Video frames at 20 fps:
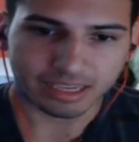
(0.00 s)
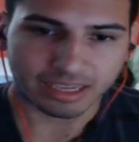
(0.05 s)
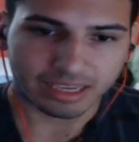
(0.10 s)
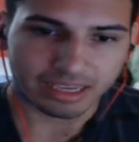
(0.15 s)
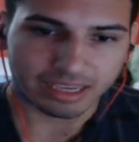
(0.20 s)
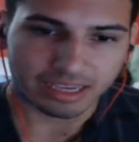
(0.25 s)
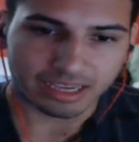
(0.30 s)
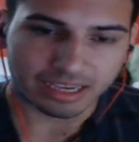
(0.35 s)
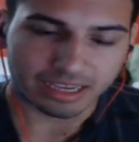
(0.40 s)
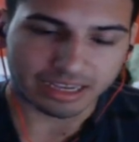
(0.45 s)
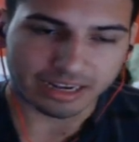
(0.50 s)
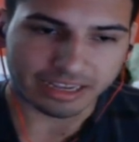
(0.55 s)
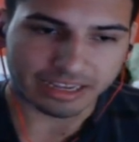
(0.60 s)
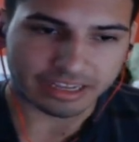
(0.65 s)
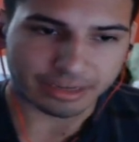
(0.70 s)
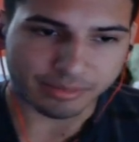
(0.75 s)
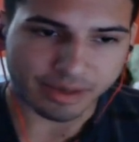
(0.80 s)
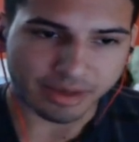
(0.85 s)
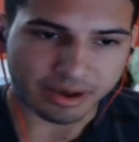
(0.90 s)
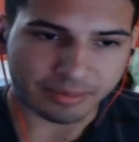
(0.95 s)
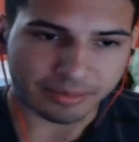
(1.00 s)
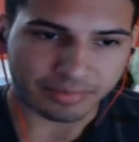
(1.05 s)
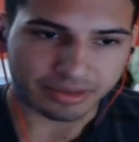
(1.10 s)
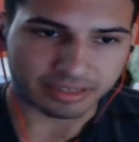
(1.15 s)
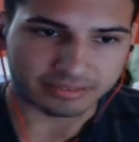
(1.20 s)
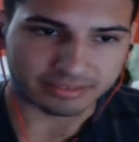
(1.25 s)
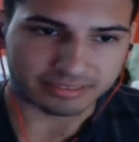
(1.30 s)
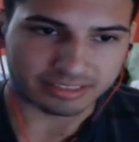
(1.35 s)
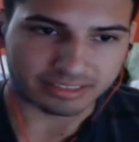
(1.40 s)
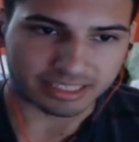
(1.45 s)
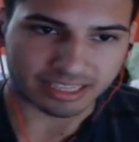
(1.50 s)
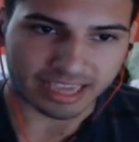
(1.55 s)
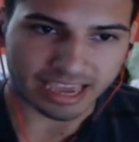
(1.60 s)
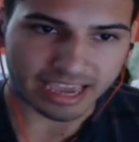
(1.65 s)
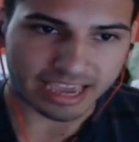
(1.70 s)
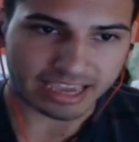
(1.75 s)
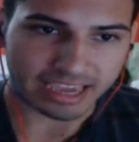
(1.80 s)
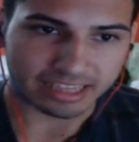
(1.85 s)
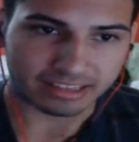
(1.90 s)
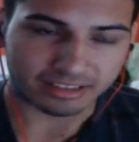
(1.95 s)
And I hit him up and I was like,
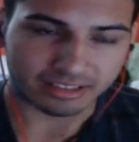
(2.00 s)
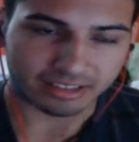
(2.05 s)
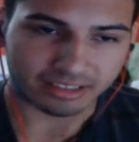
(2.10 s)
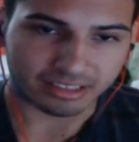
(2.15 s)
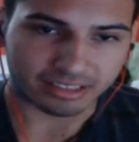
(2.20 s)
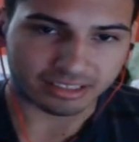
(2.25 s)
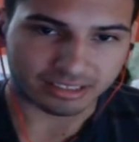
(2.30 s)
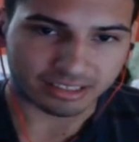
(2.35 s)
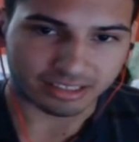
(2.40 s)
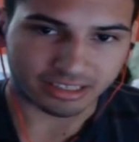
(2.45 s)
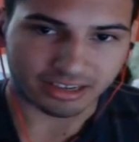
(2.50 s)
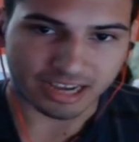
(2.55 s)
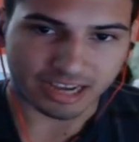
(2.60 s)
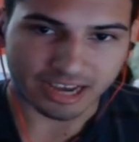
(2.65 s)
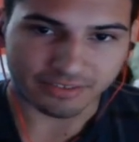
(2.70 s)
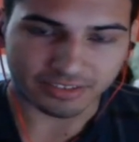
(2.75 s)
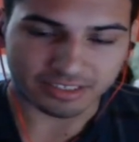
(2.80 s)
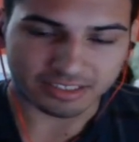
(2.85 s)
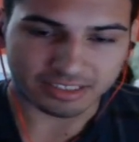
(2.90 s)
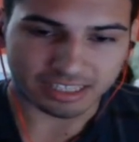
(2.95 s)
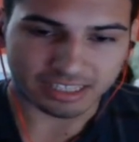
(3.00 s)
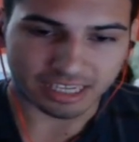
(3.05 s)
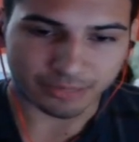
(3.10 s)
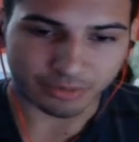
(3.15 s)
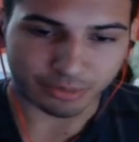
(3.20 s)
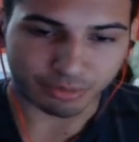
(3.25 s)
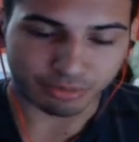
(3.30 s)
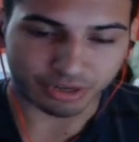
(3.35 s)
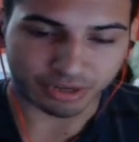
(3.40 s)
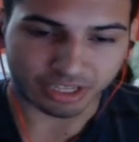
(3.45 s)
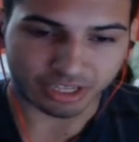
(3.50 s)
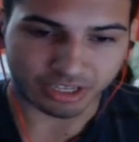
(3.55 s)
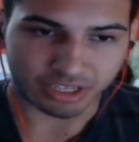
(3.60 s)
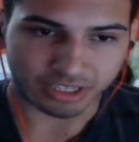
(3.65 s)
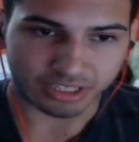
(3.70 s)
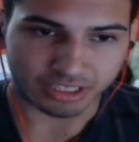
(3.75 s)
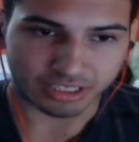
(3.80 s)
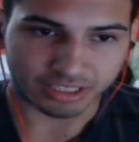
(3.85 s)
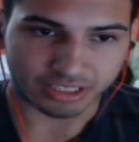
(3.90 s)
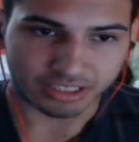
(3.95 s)
hey, look, I have this team. We're pretty
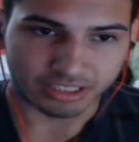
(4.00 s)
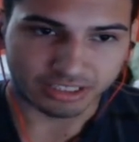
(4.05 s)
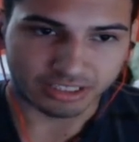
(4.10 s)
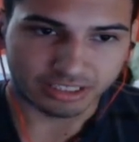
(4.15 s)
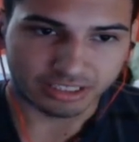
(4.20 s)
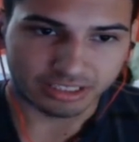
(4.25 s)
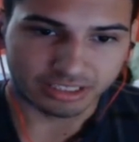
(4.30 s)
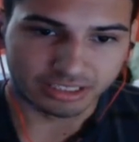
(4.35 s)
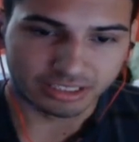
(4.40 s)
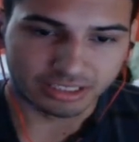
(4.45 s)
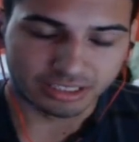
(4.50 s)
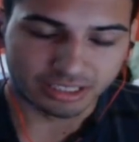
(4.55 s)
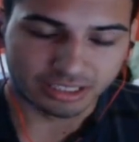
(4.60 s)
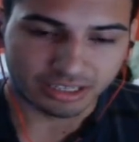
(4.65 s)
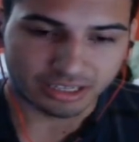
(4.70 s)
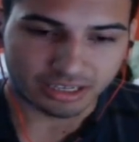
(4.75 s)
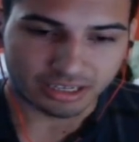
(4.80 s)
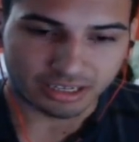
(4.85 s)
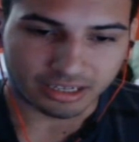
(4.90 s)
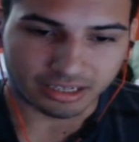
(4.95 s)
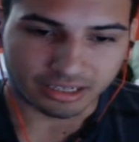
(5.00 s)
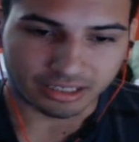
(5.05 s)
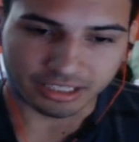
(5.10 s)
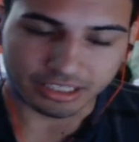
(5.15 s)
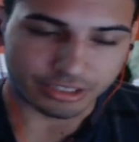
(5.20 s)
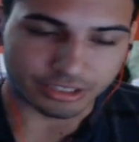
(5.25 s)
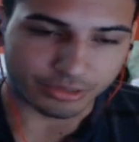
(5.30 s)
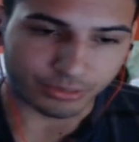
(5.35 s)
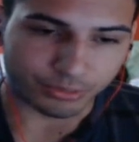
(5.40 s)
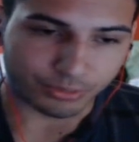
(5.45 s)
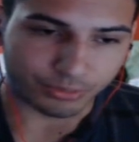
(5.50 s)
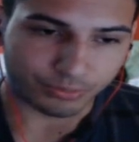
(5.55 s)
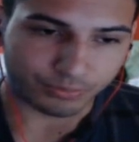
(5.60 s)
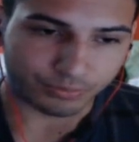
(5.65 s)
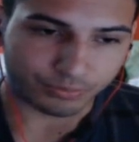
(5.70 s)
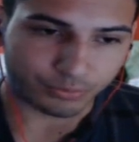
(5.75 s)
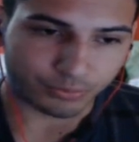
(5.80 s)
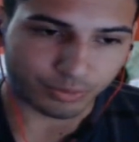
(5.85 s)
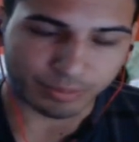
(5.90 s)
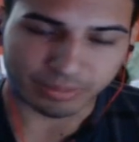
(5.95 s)
good. He knew
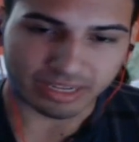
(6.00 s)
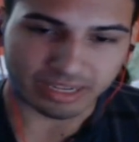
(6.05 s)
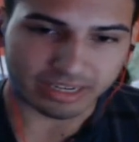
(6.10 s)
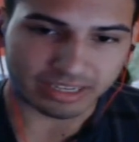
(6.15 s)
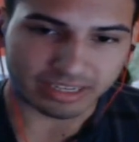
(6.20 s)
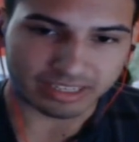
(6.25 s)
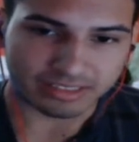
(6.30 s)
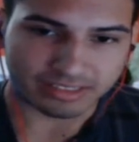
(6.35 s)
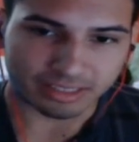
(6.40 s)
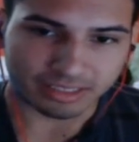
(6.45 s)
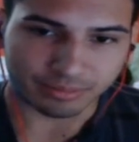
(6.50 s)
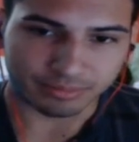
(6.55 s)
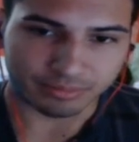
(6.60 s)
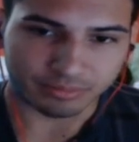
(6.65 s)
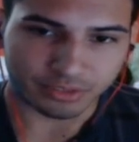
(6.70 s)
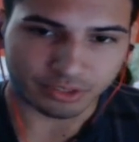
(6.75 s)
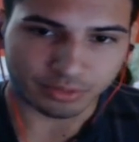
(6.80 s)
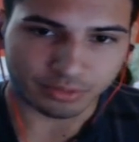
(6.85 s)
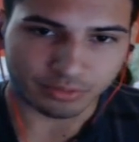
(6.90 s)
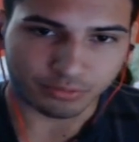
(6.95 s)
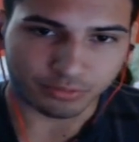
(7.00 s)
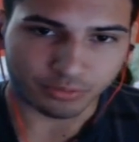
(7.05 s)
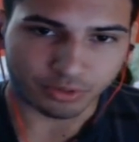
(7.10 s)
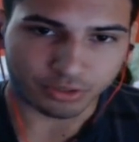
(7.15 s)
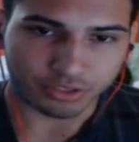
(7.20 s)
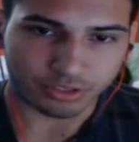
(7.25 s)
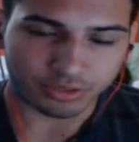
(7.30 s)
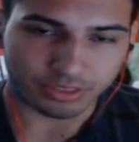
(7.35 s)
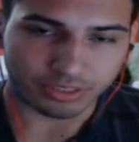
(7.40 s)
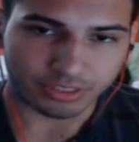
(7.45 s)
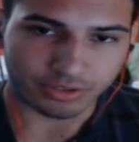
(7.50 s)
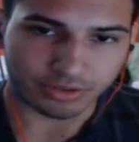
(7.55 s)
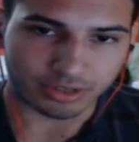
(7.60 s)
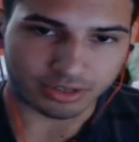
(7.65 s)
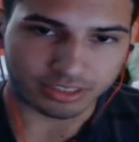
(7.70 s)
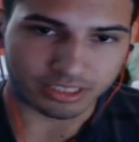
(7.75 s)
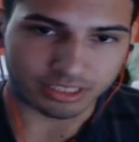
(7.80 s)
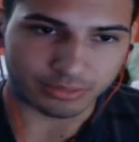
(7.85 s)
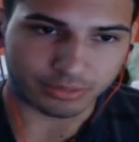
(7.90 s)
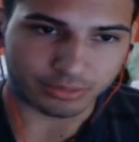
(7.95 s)
we played against them too before, so he knew our
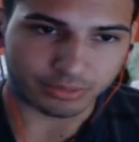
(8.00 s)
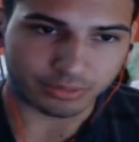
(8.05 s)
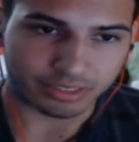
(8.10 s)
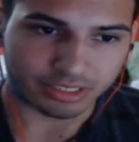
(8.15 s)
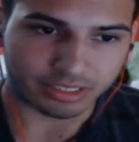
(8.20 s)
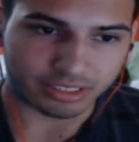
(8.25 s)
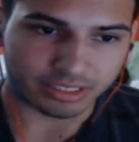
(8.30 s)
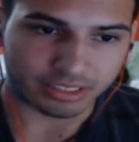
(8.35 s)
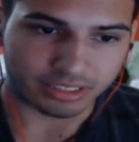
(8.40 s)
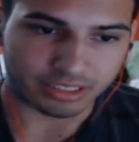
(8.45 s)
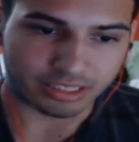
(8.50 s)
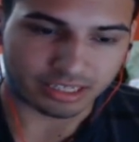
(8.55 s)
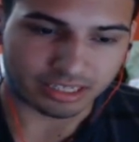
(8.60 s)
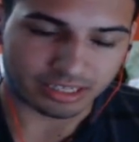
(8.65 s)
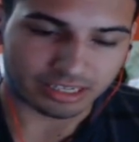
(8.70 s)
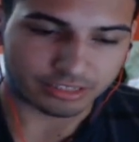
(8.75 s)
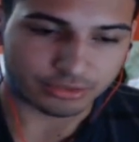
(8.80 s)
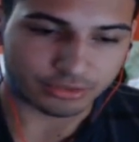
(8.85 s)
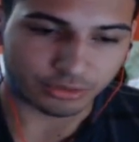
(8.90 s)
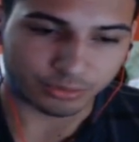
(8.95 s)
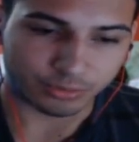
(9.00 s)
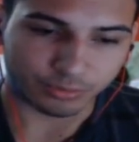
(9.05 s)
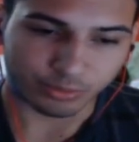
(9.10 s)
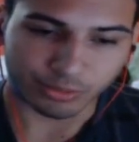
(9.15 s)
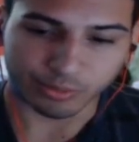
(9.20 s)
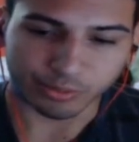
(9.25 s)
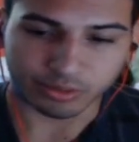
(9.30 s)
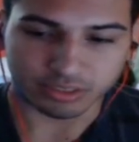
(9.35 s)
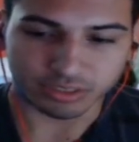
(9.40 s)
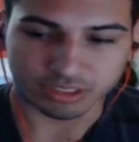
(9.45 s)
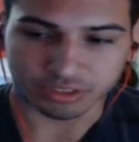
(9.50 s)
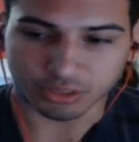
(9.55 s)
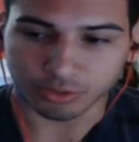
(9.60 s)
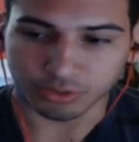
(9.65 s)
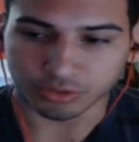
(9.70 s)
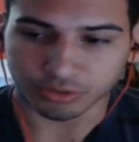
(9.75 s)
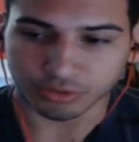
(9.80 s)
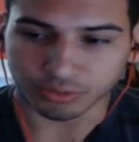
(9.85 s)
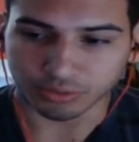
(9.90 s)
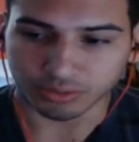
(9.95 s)
team was pretty good. And I told him we were just going
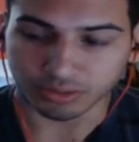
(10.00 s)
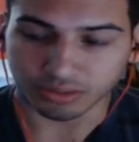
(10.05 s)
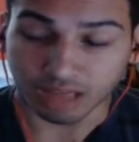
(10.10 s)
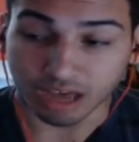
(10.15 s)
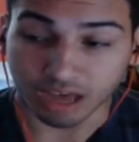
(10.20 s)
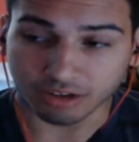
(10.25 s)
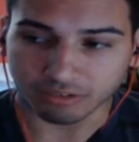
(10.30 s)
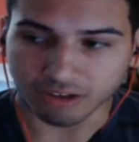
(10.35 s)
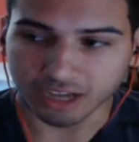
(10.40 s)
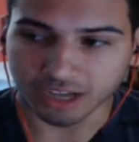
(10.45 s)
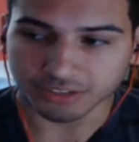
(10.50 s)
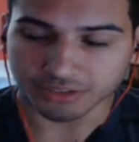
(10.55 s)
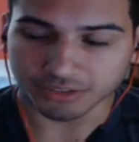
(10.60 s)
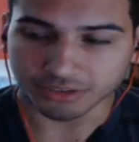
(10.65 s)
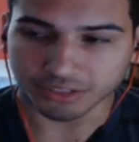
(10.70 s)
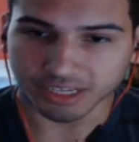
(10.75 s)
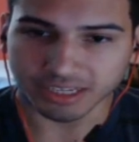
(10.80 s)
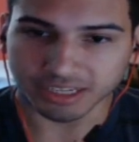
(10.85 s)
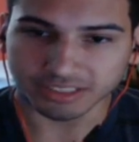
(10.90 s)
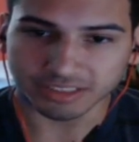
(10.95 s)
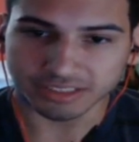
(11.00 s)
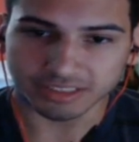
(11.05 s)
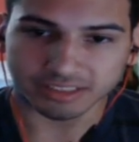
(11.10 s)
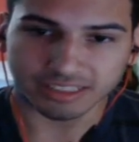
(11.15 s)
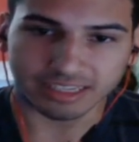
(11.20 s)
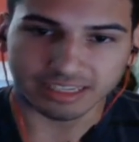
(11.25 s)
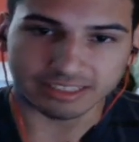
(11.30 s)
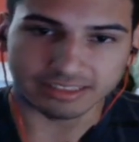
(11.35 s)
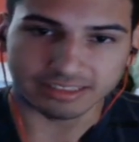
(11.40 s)
through a lot of roster changes, and